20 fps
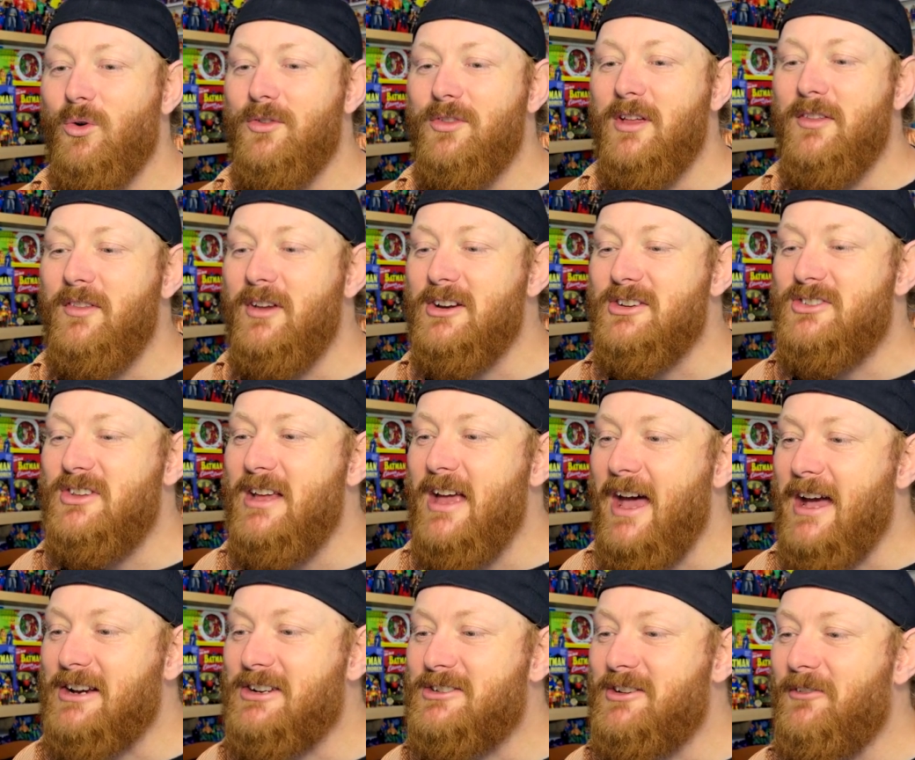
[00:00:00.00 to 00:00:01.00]
and then there's the
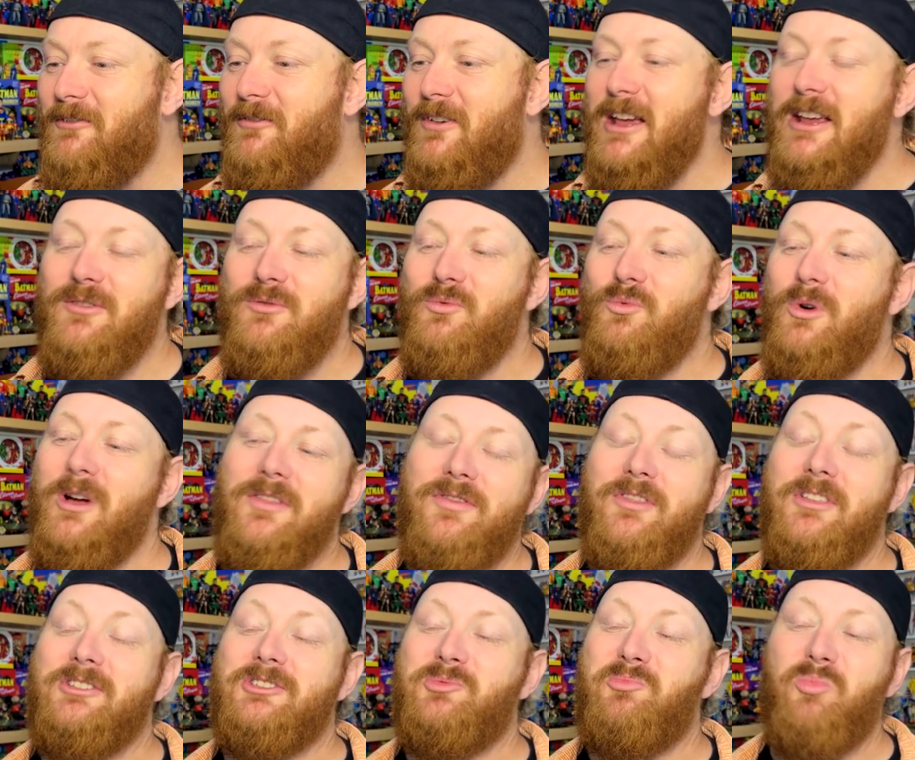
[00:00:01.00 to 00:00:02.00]
extra feet with
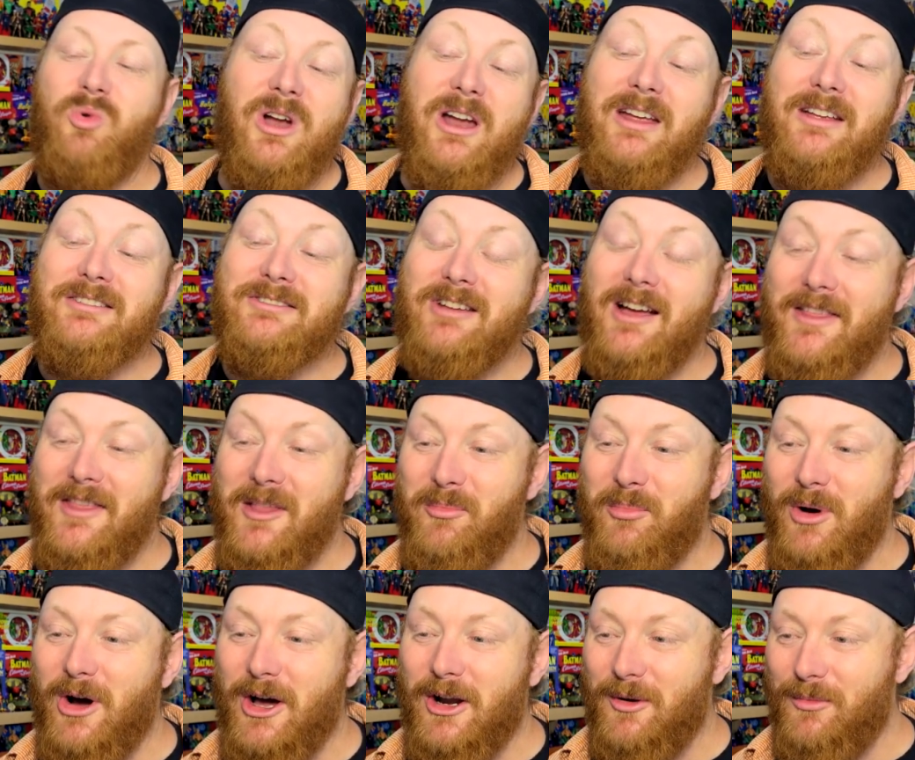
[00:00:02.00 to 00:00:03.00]
the springs on the
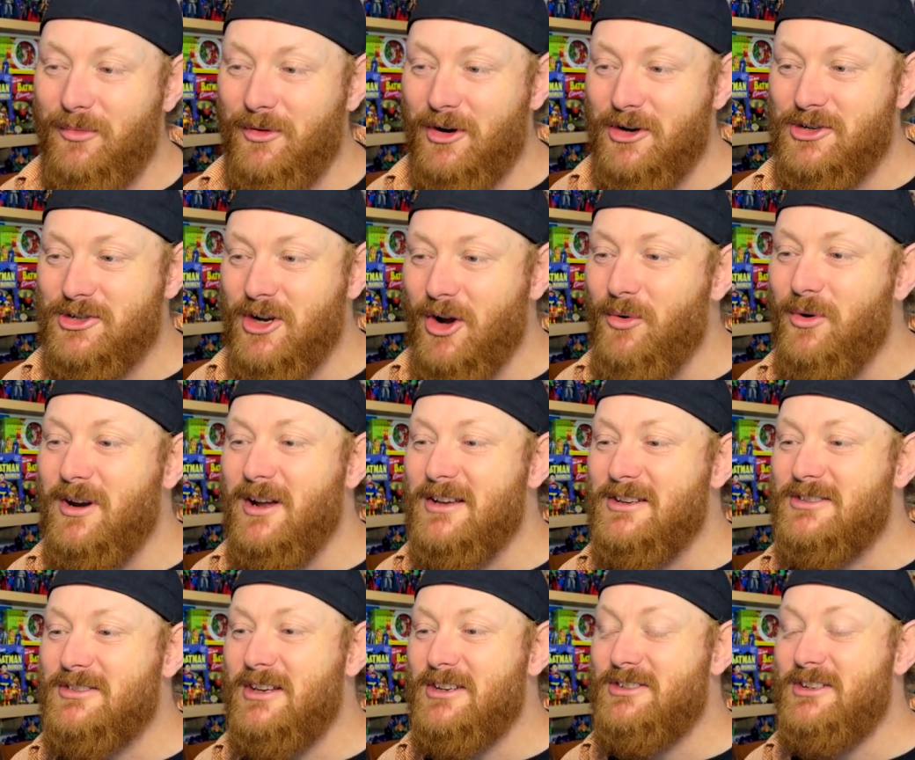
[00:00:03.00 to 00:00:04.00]
bottom. They're showing
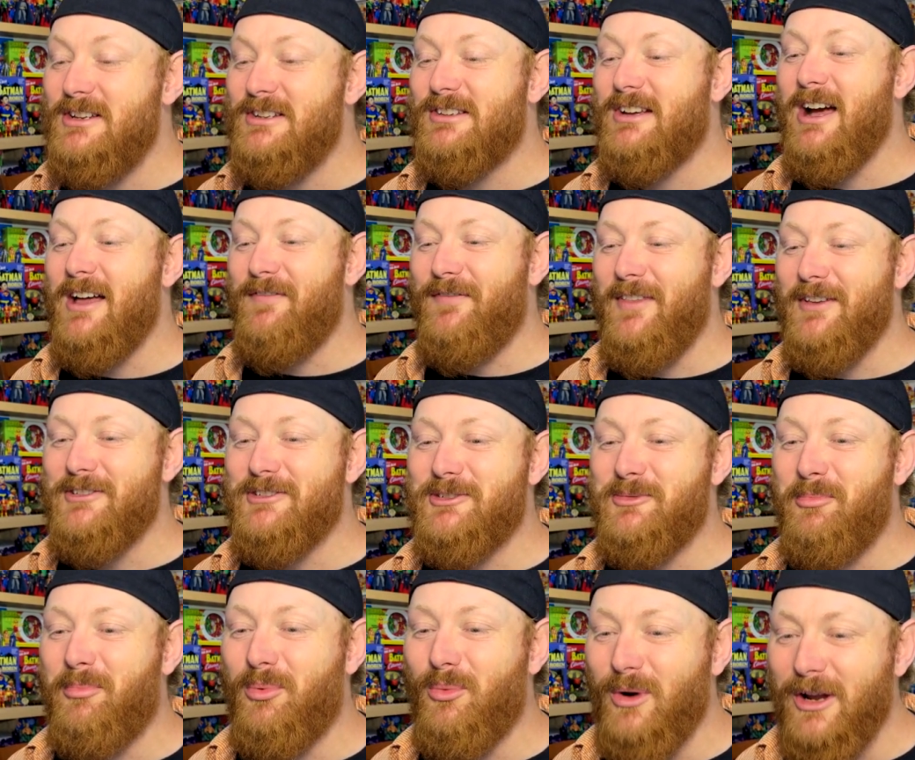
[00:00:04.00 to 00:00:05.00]
us that she's got the
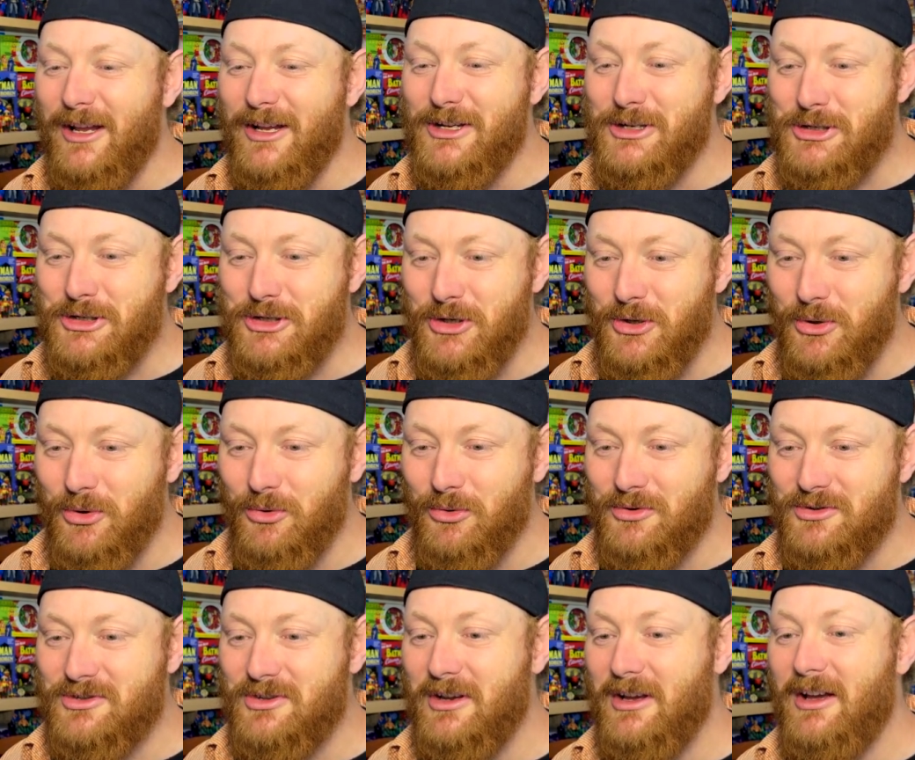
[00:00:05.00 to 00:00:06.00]
spring
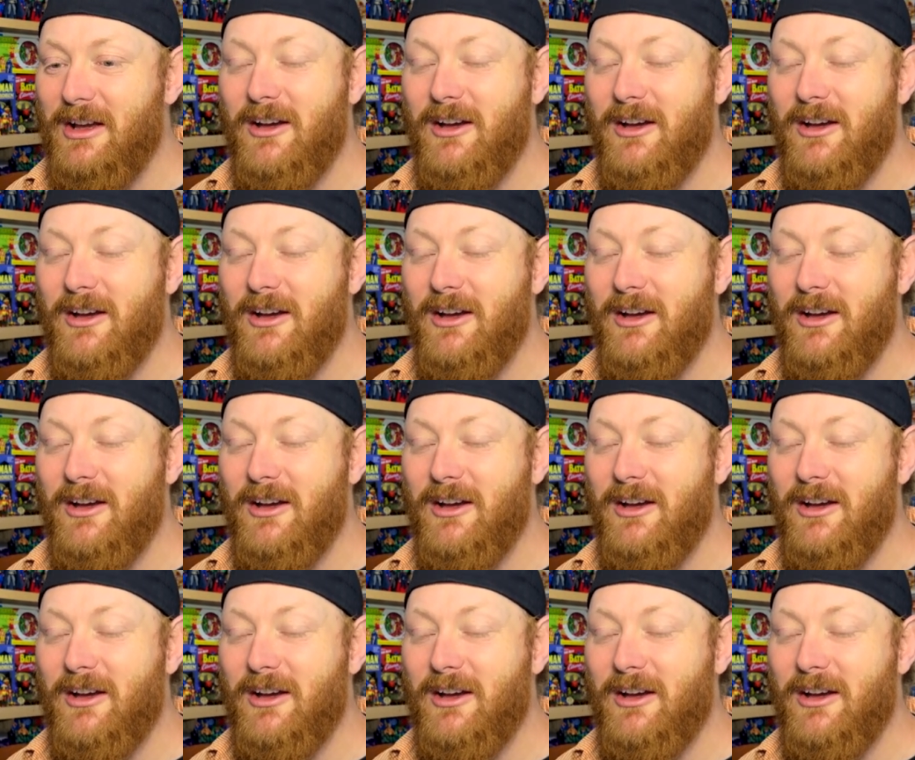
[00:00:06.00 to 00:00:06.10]
shoes.